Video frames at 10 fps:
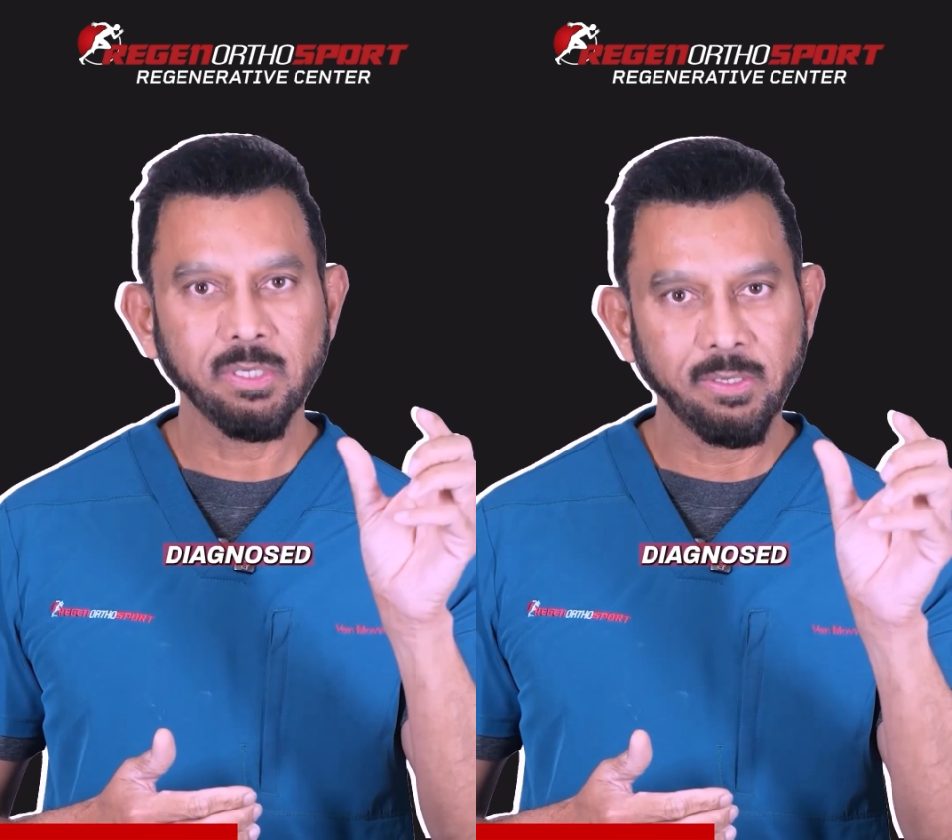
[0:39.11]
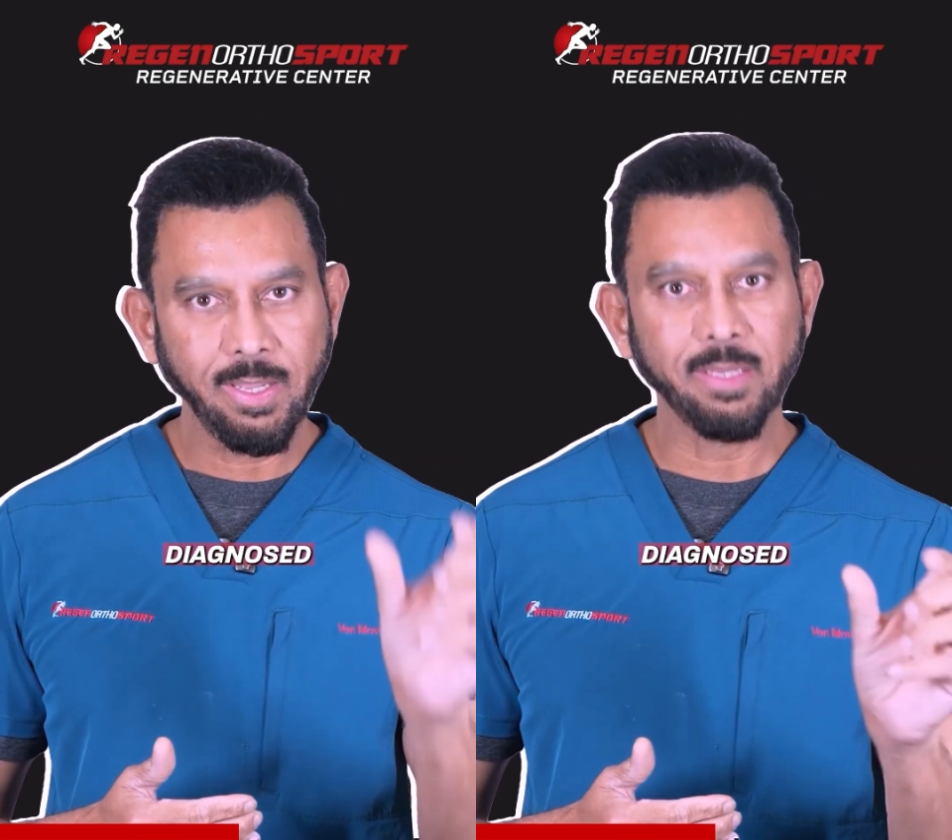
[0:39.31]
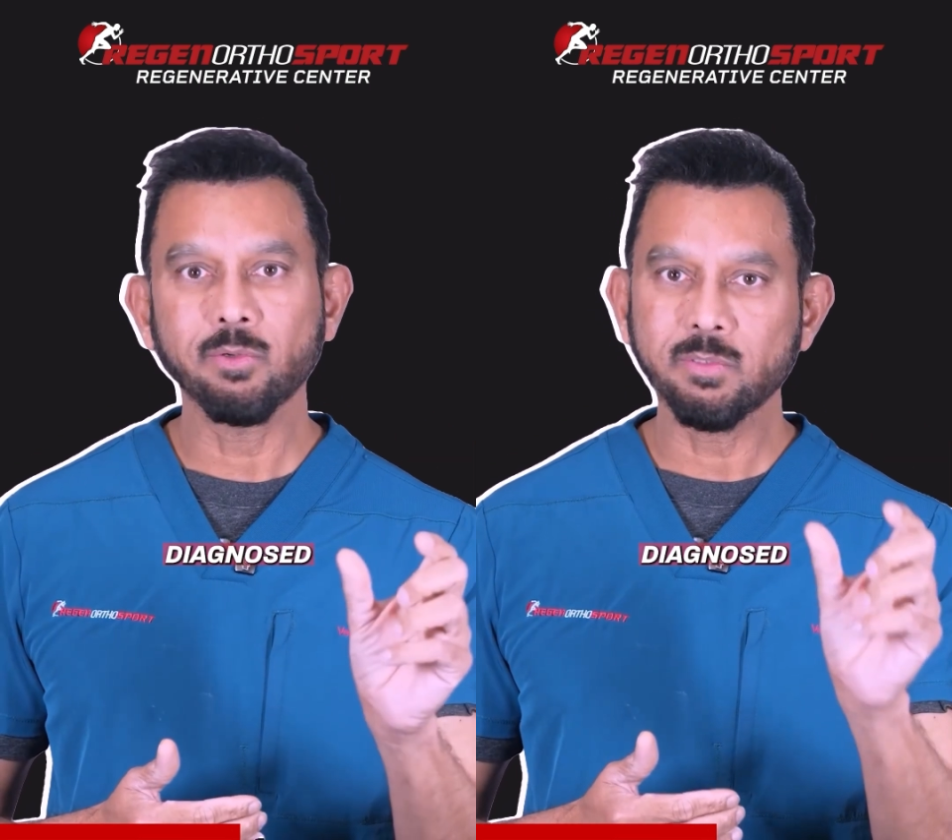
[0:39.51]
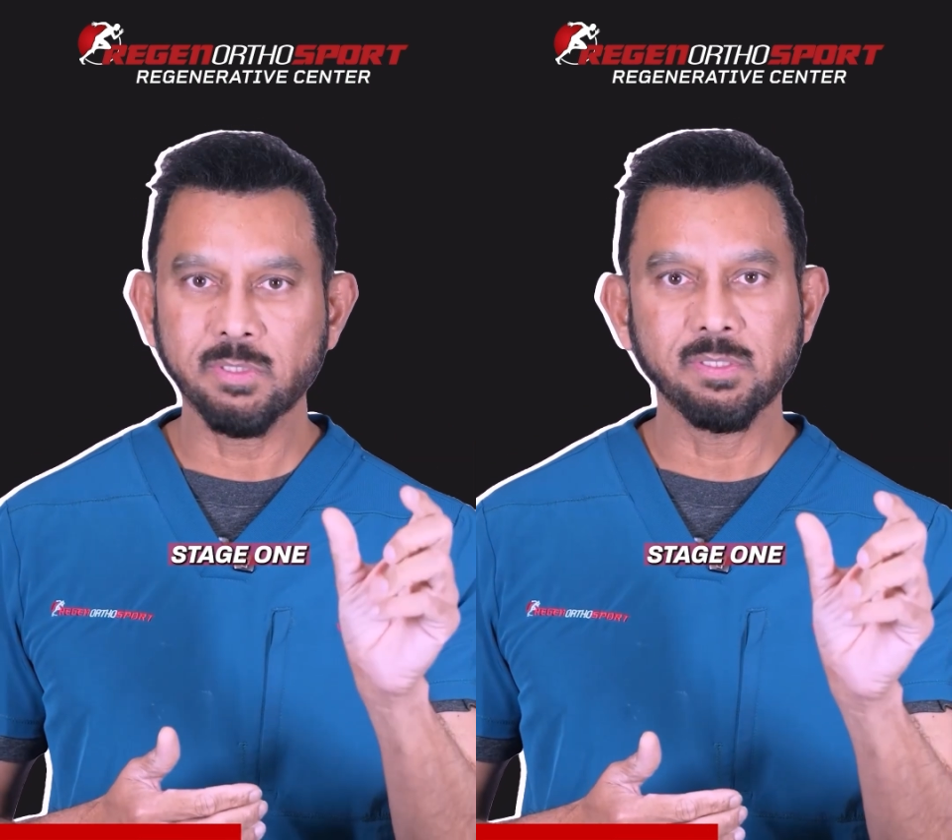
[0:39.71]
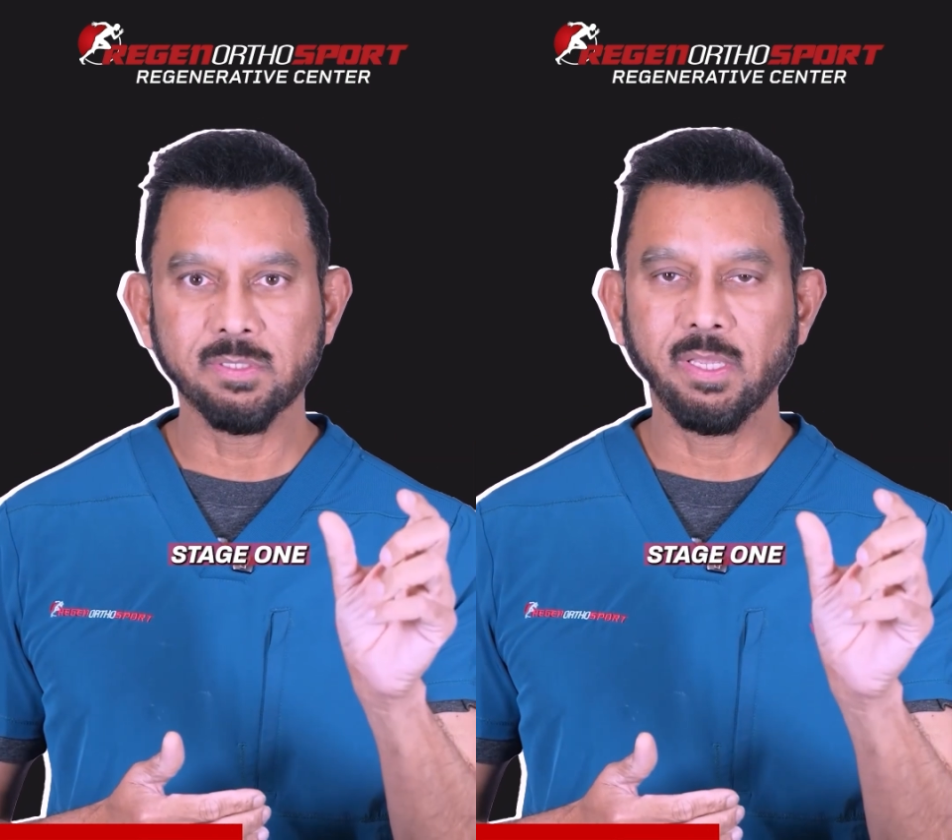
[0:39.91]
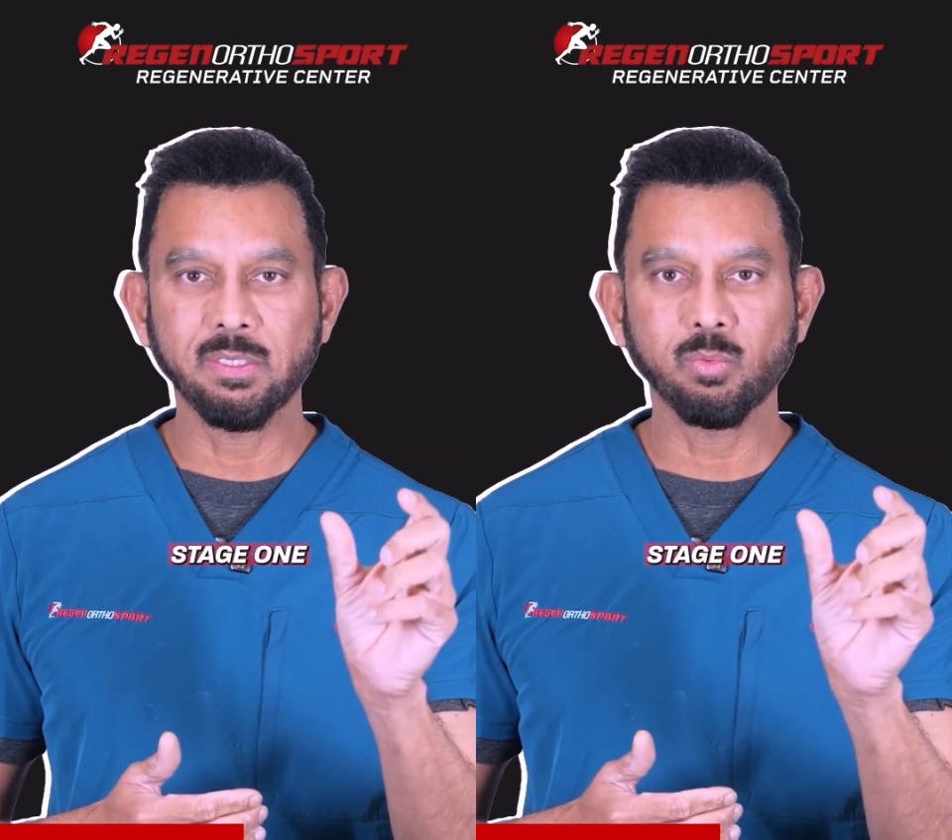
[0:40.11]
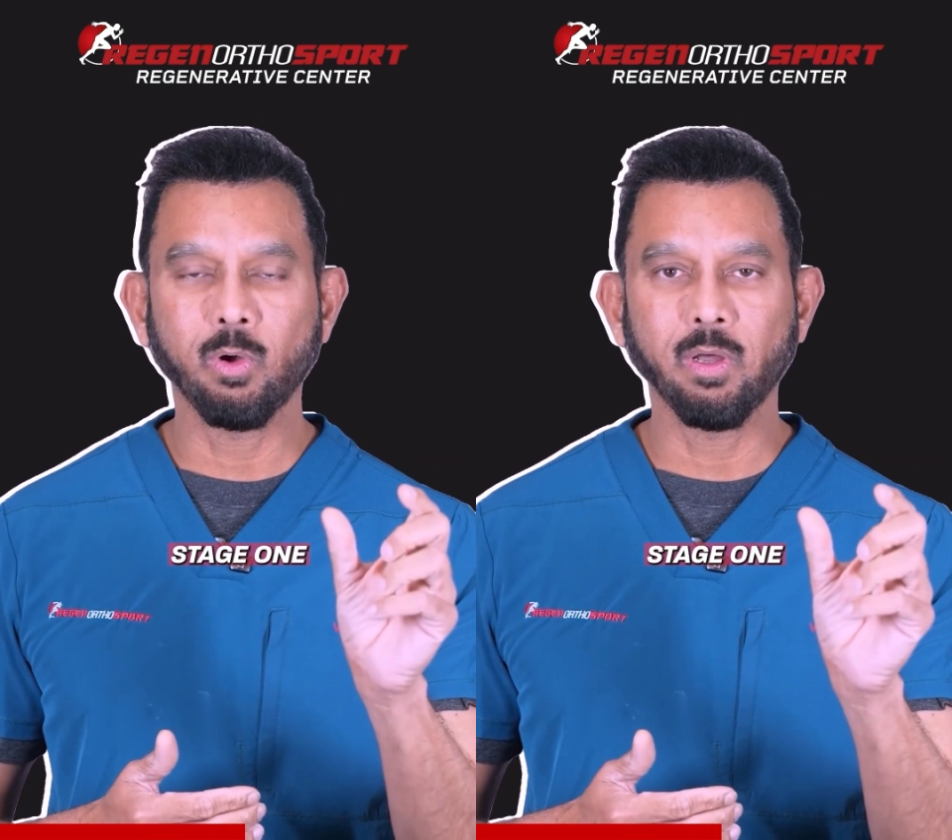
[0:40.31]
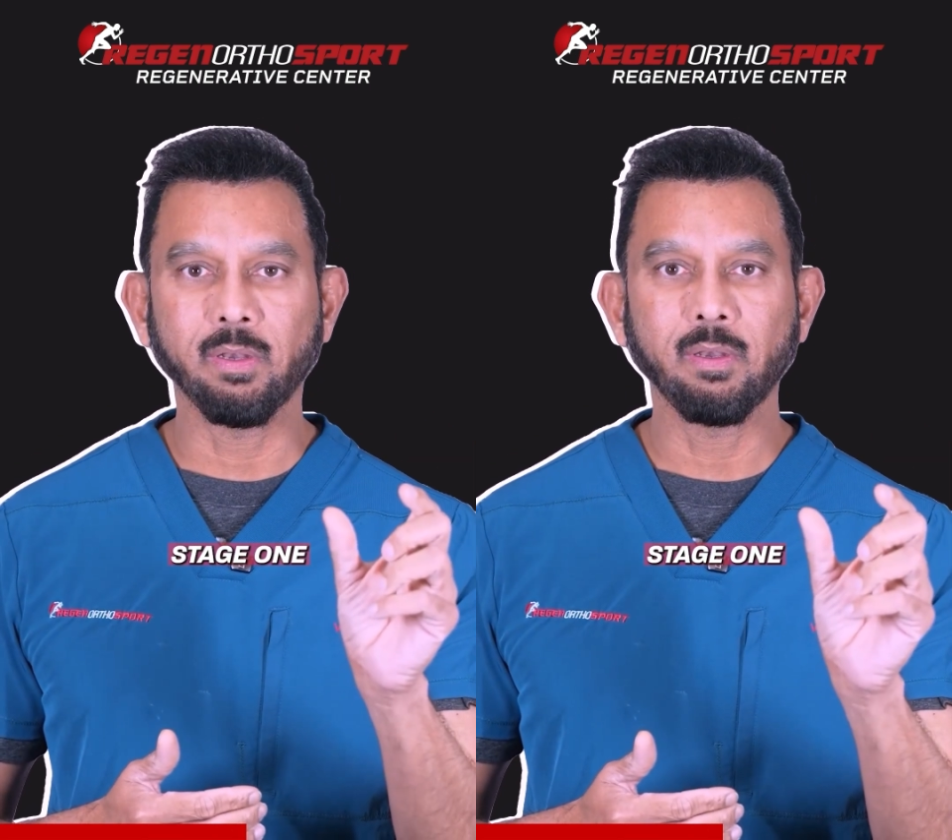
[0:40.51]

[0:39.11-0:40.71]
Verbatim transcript: are diagnosed in stage one,